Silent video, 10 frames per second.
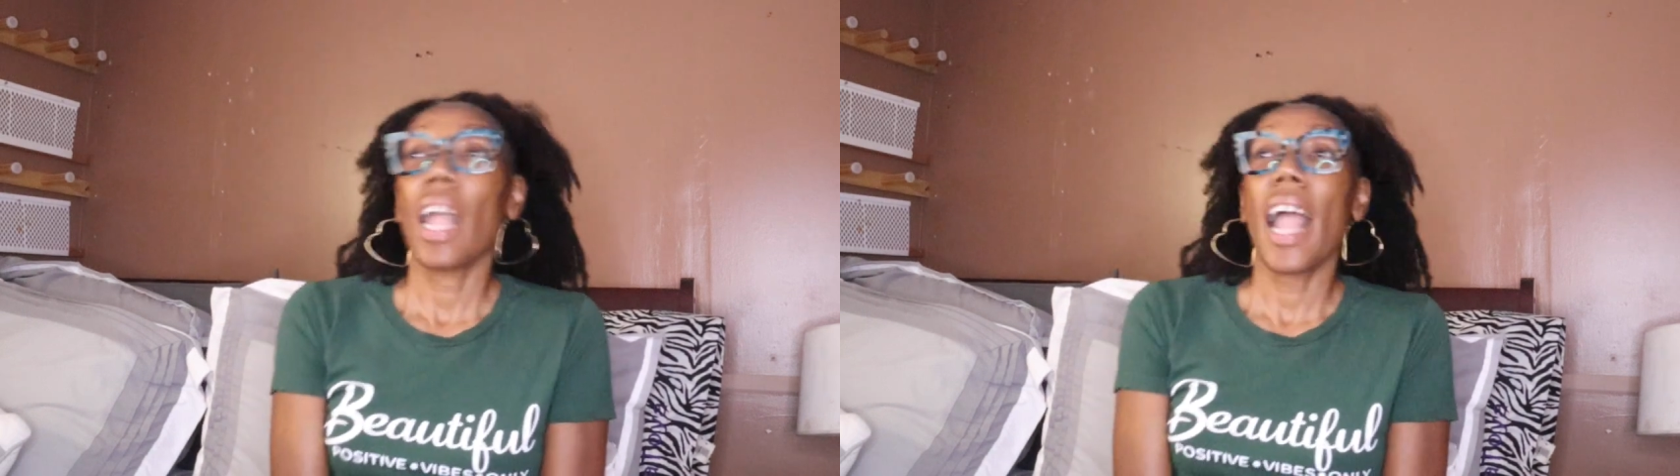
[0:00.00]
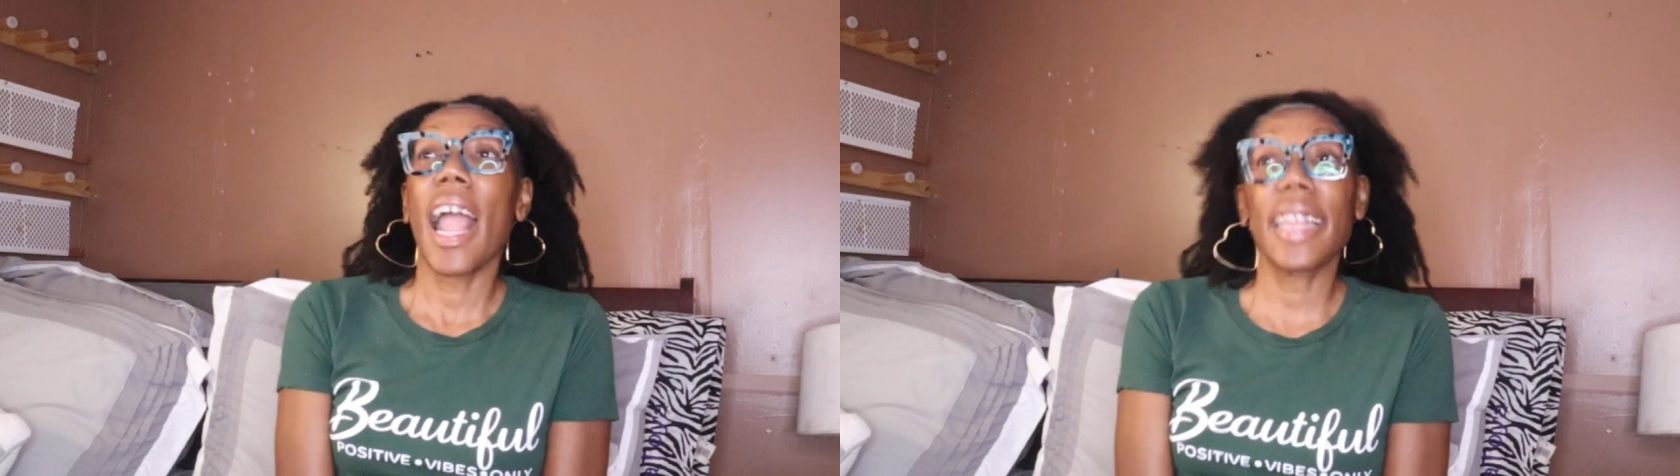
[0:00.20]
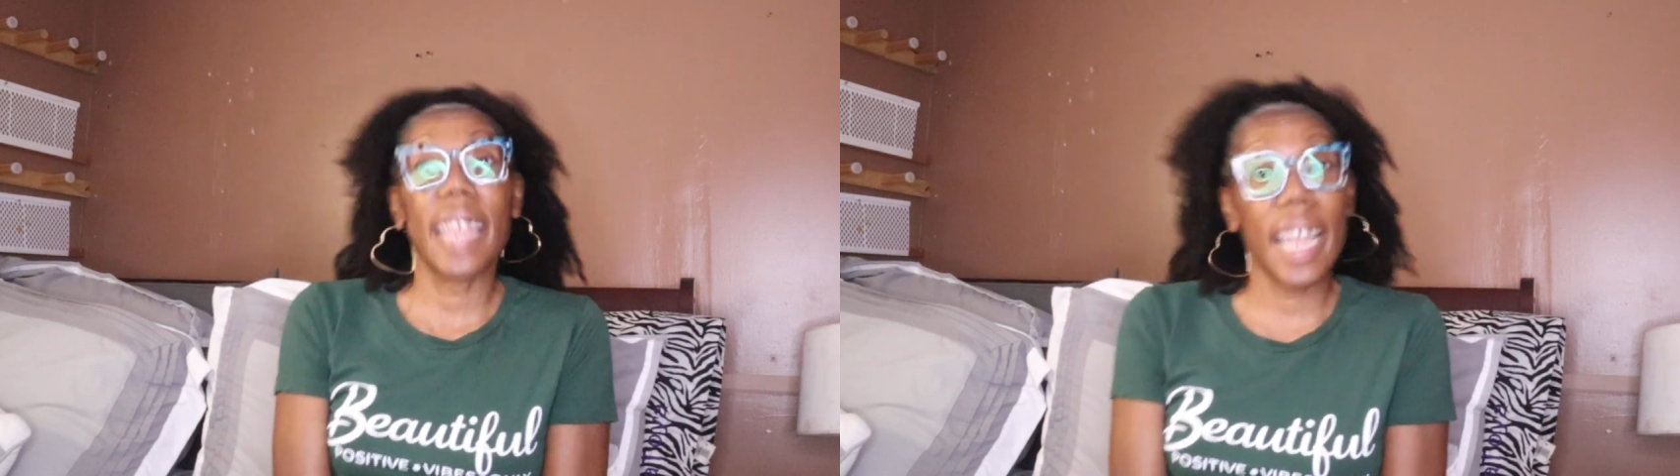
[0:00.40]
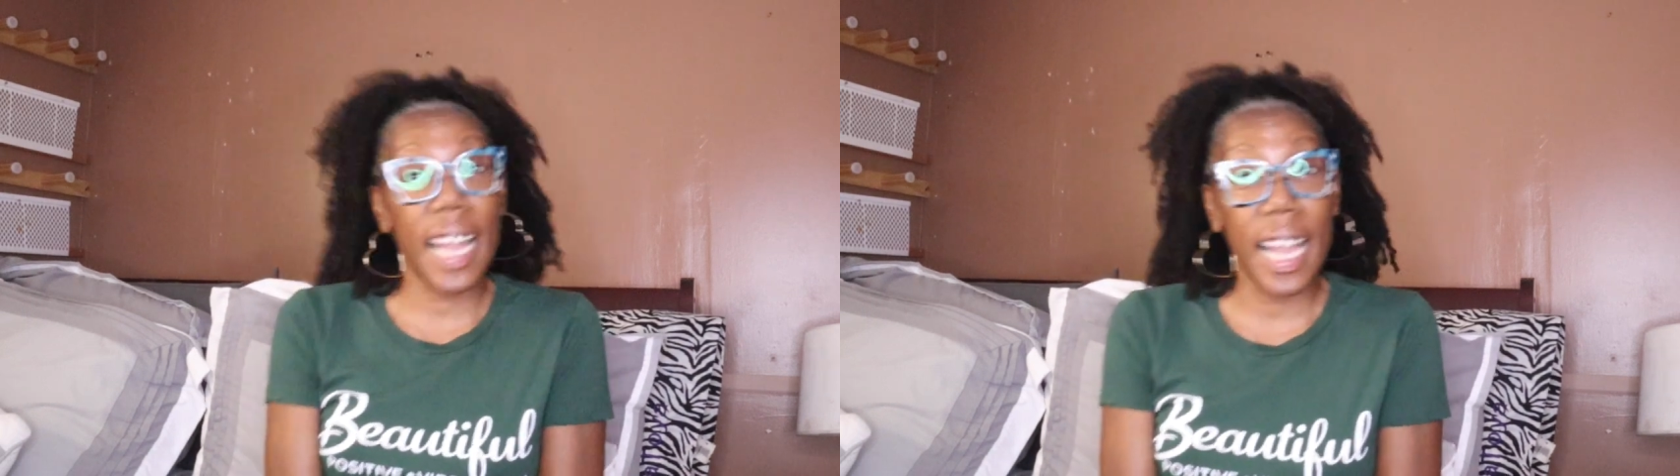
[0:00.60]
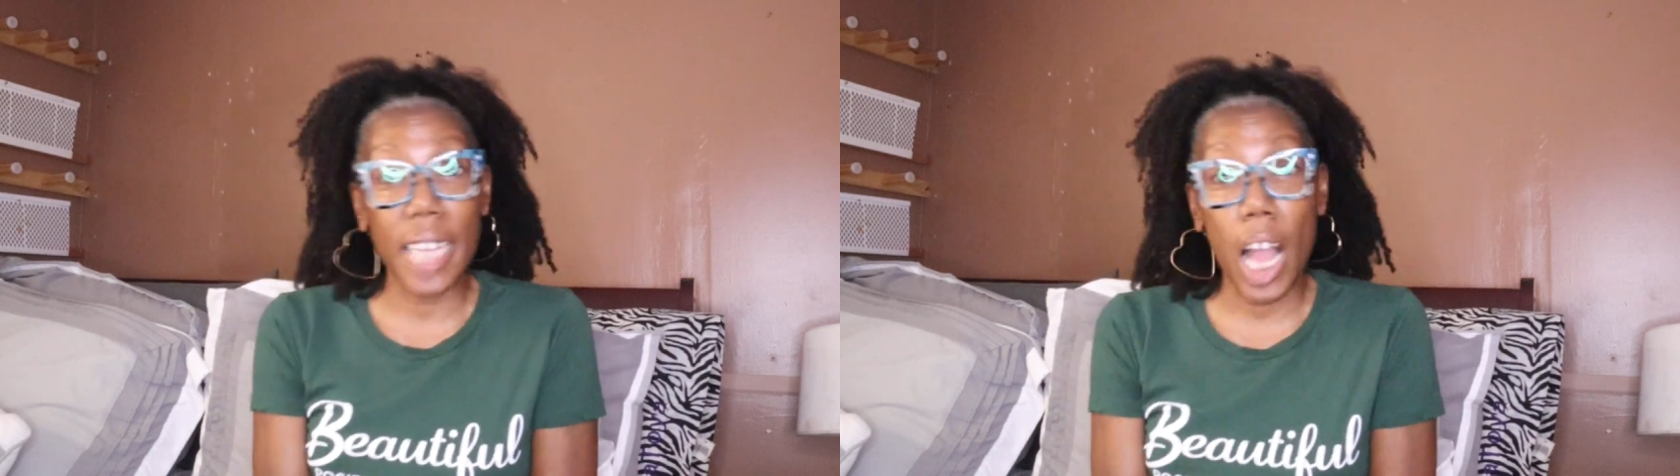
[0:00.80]
And
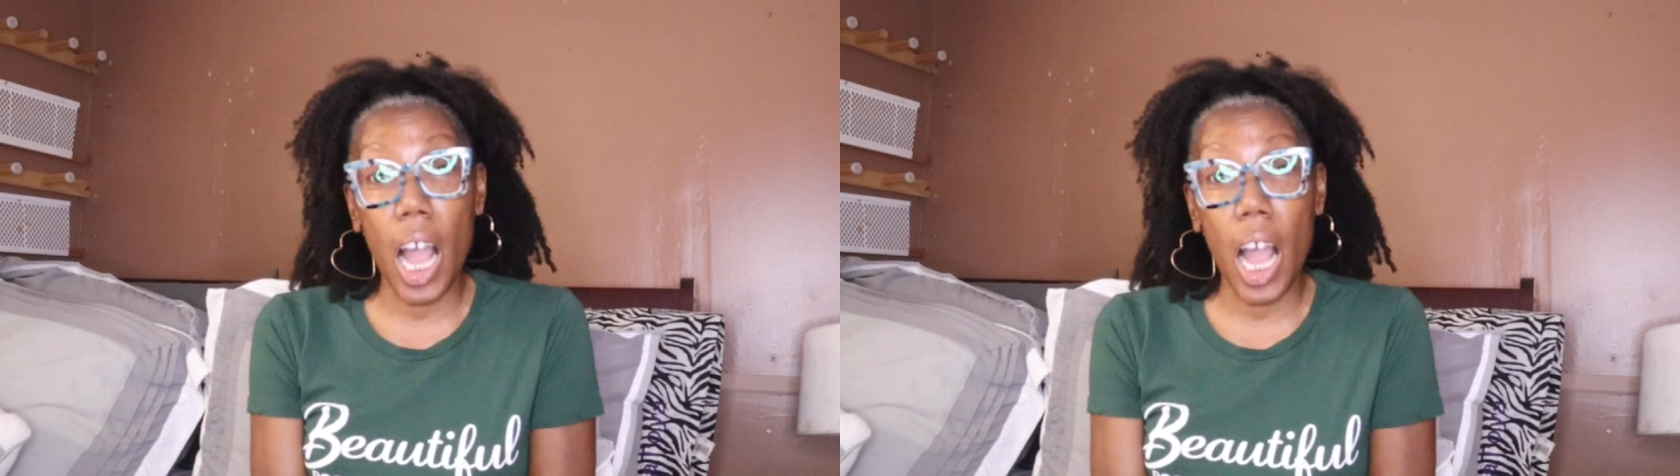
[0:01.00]
then,